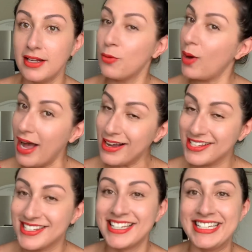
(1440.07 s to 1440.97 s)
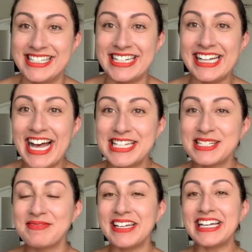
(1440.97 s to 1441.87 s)
wax to last
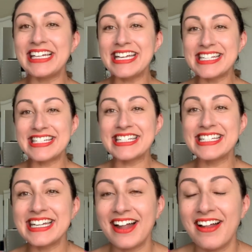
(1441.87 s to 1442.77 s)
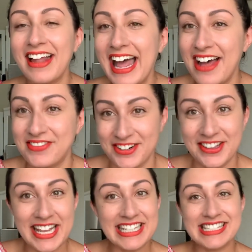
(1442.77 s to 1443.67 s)
me at least until after
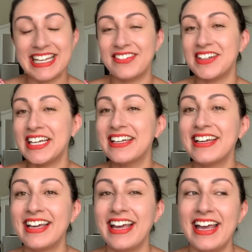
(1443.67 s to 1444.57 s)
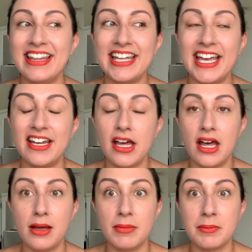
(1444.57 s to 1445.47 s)
Thanksgiving? And then
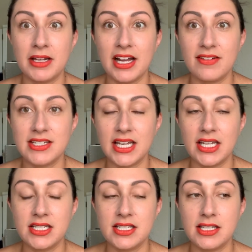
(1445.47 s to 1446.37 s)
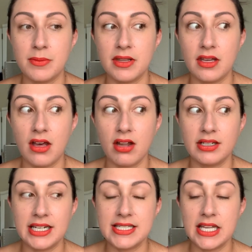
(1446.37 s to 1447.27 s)
I'm gonna have to get into some of the
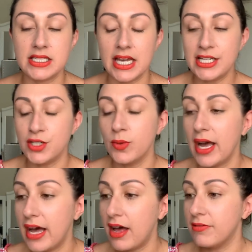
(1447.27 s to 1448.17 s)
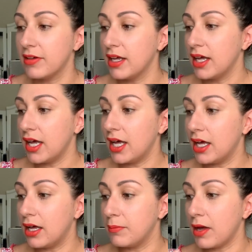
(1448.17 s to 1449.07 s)
holiday scents. I do have
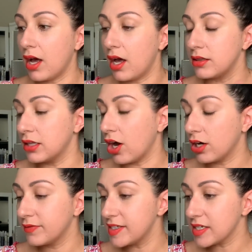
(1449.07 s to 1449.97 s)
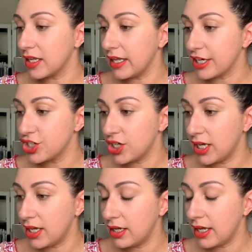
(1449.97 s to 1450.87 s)
the Harvest Collection